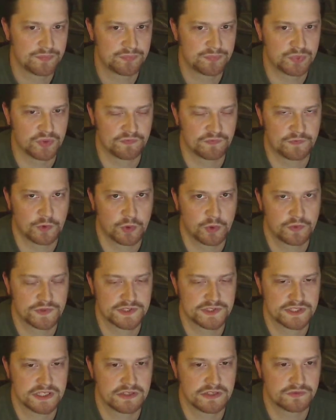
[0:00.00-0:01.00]
put forth a
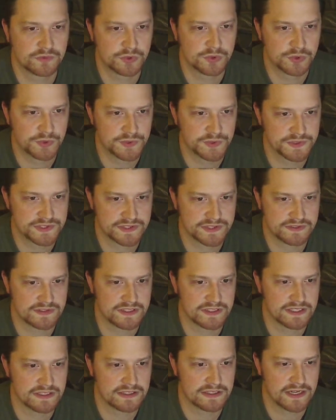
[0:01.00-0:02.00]
set of rules
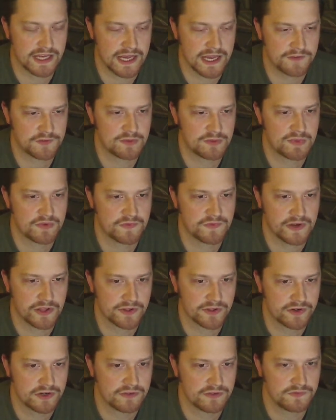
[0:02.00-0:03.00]
that have to be
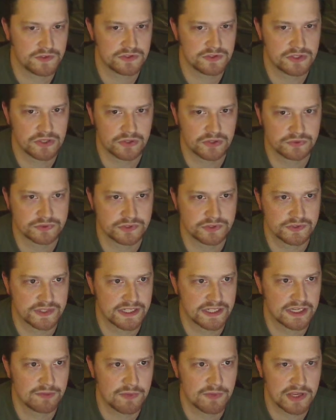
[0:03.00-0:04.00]
followed, and if you don't, you
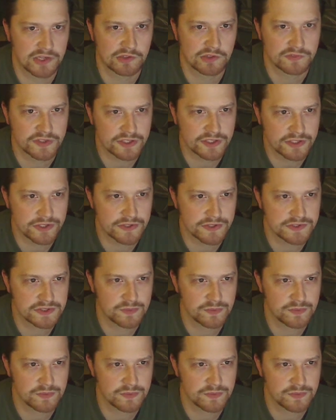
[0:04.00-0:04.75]
can't make your videos.